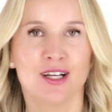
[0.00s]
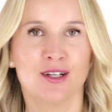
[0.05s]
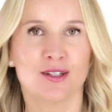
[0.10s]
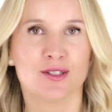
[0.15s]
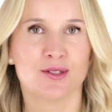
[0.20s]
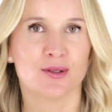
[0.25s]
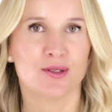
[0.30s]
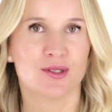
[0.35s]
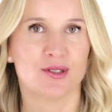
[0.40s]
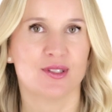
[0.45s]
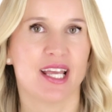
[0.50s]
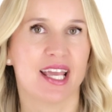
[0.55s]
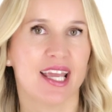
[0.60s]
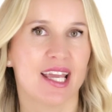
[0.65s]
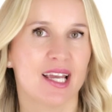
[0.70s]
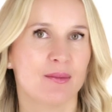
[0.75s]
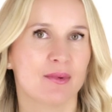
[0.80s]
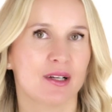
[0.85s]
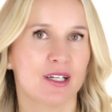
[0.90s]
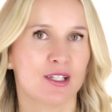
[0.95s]
So
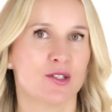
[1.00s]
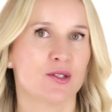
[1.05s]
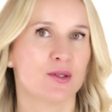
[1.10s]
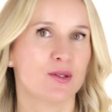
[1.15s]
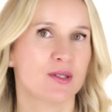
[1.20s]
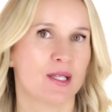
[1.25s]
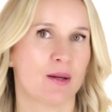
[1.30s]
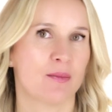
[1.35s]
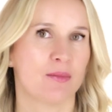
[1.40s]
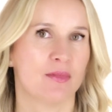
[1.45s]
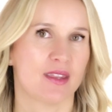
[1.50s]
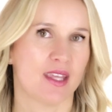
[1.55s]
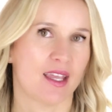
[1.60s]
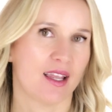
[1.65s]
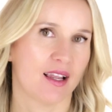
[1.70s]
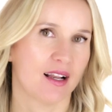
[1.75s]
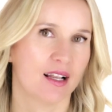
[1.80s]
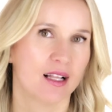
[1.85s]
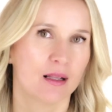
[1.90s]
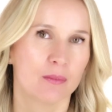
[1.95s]
today I'm gonna do
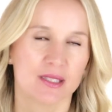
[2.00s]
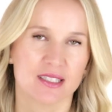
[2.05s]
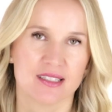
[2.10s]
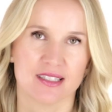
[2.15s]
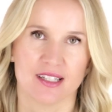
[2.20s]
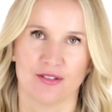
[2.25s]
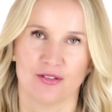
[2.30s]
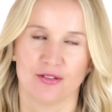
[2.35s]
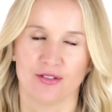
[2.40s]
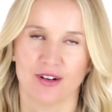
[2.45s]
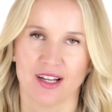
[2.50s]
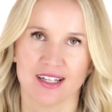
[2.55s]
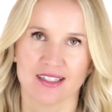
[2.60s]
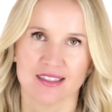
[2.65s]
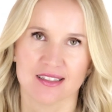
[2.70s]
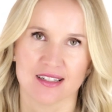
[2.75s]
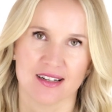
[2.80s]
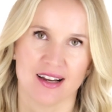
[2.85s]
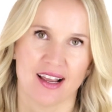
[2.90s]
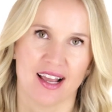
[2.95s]
something a little bit
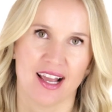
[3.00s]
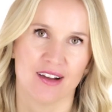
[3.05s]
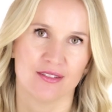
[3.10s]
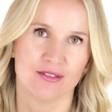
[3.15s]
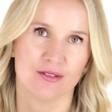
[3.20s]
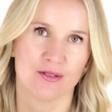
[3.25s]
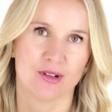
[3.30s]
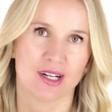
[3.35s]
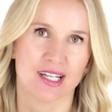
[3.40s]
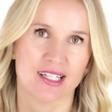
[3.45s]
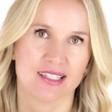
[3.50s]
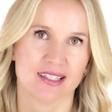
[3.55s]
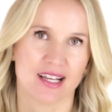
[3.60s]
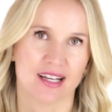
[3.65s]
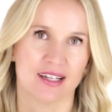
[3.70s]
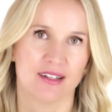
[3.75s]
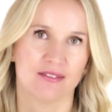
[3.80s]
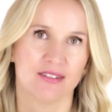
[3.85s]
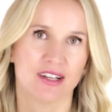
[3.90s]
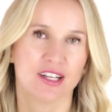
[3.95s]
different, and I haven't really
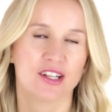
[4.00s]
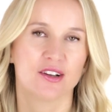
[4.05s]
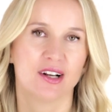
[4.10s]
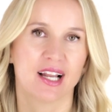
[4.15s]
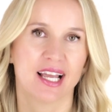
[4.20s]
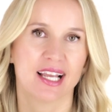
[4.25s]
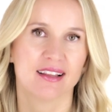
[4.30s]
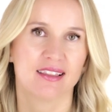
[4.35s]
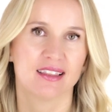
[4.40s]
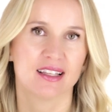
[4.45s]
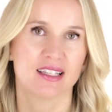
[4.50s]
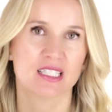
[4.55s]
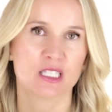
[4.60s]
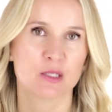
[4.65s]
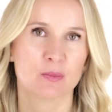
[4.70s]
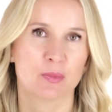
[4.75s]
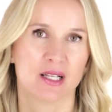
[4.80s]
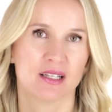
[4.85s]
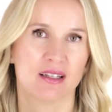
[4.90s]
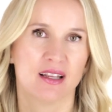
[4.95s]
done a video like this,
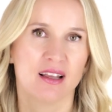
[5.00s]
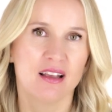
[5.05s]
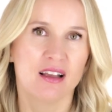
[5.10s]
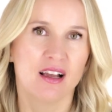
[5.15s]
but